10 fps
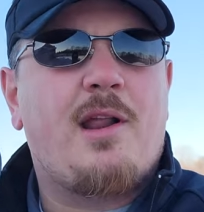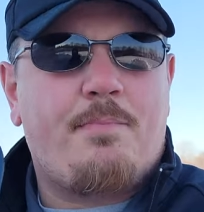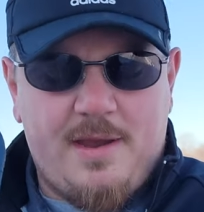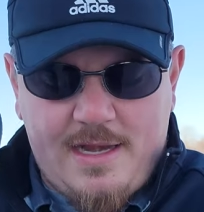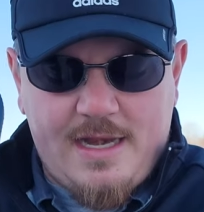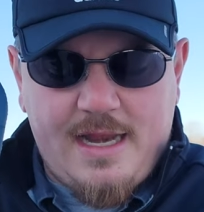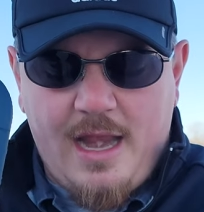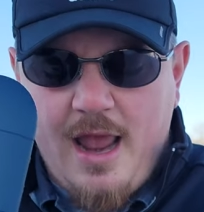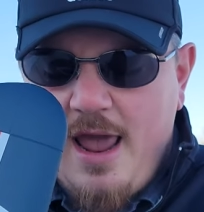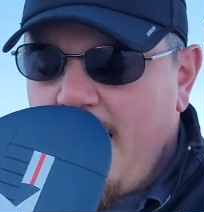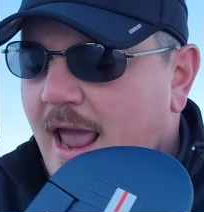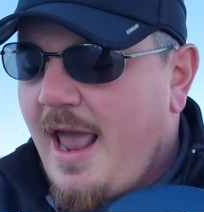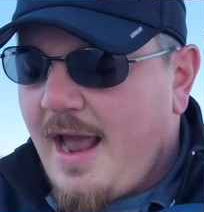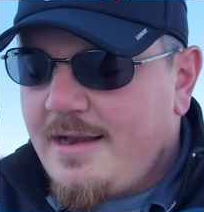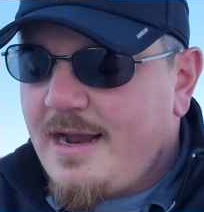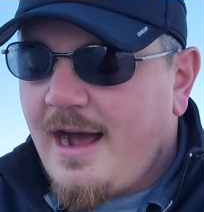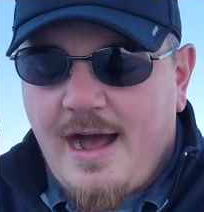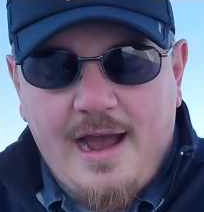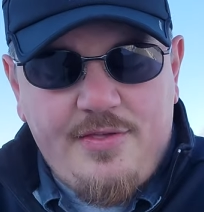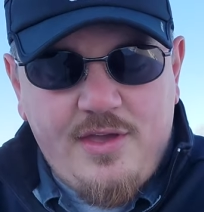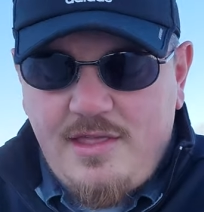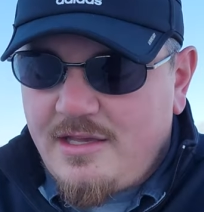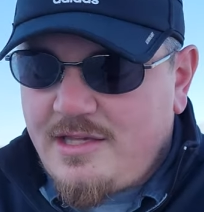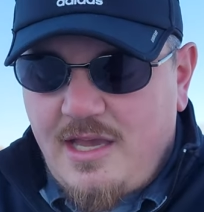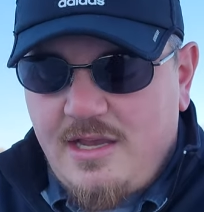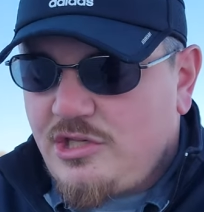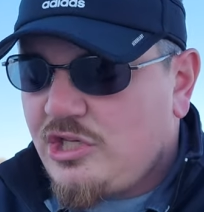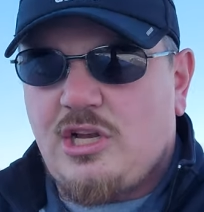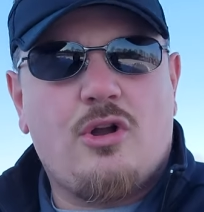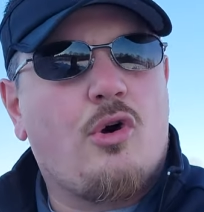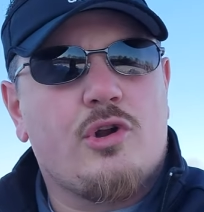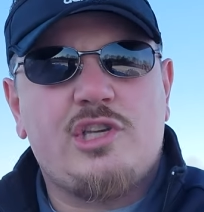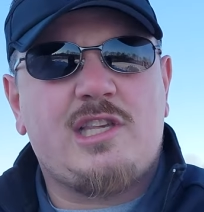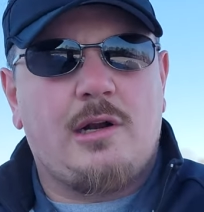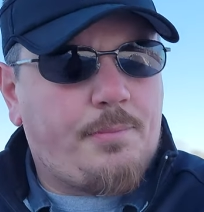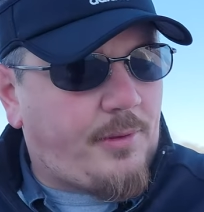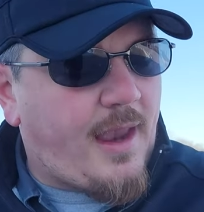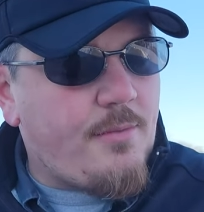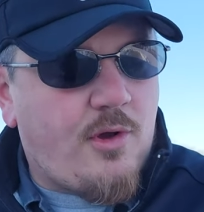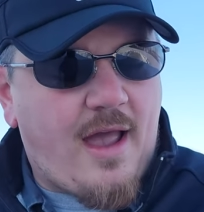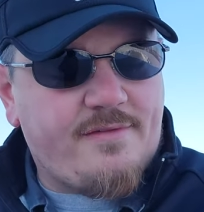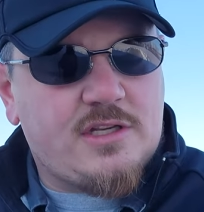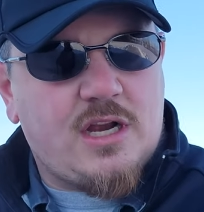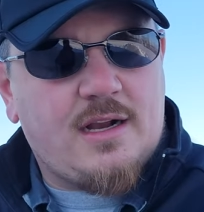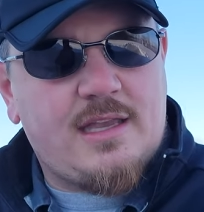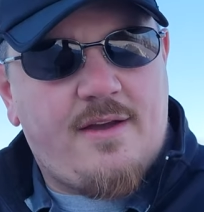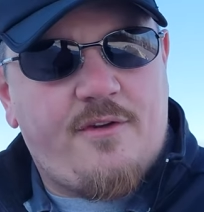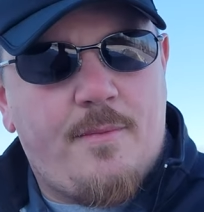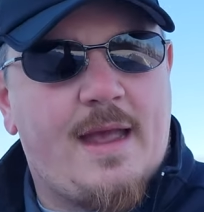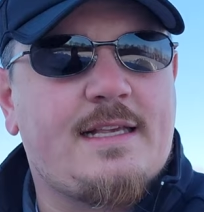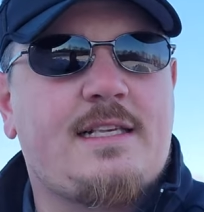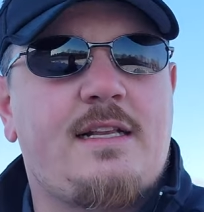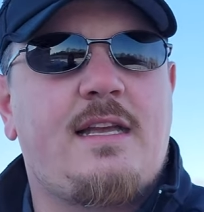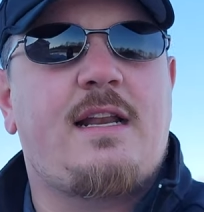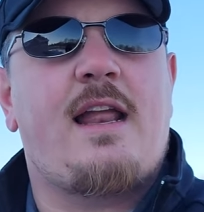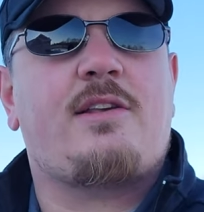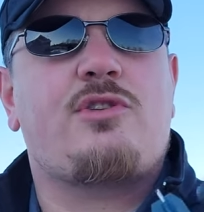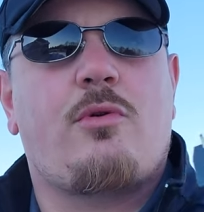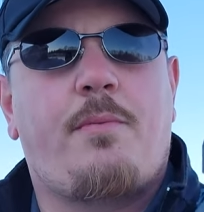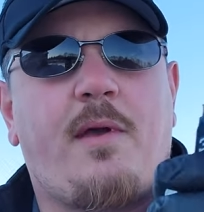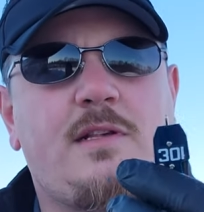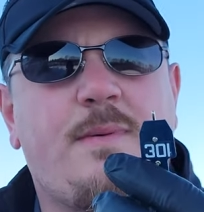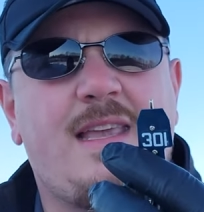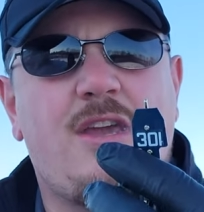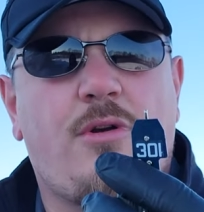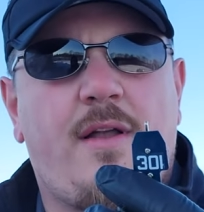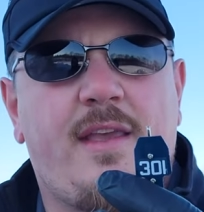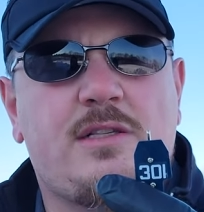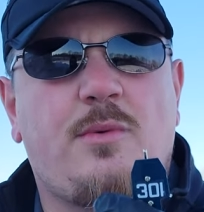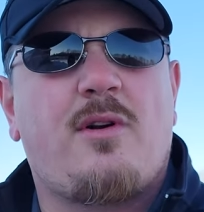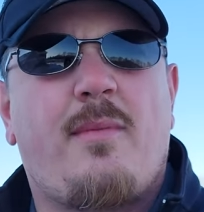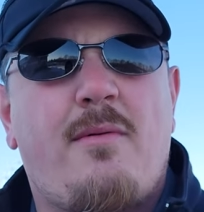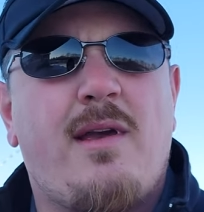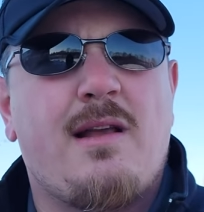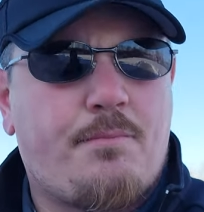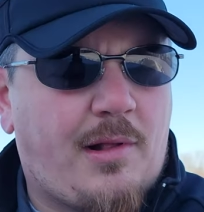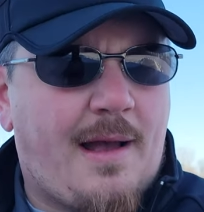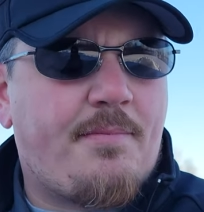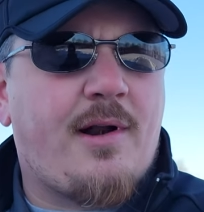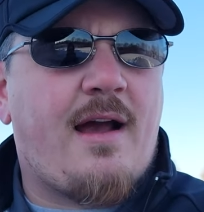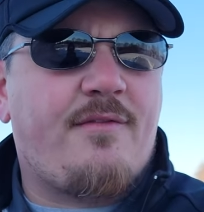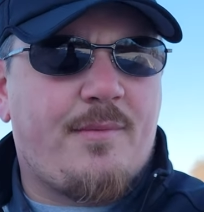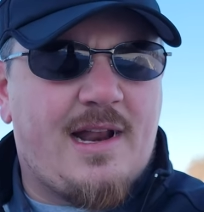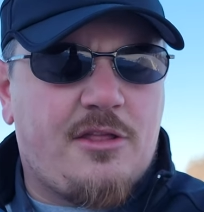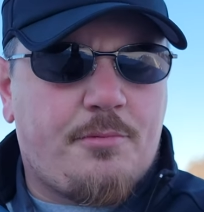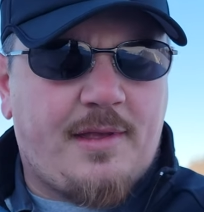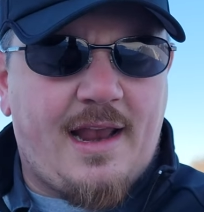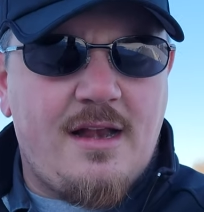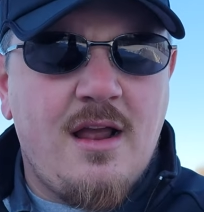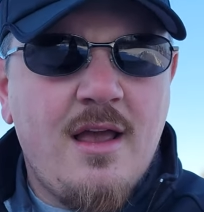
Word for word: a pin in it and uh, I think this thing is just a gorgeous little plane. We'll have to talk to FMS and get an extra replacement gear on this one, or maybe we can plop one out from another plane.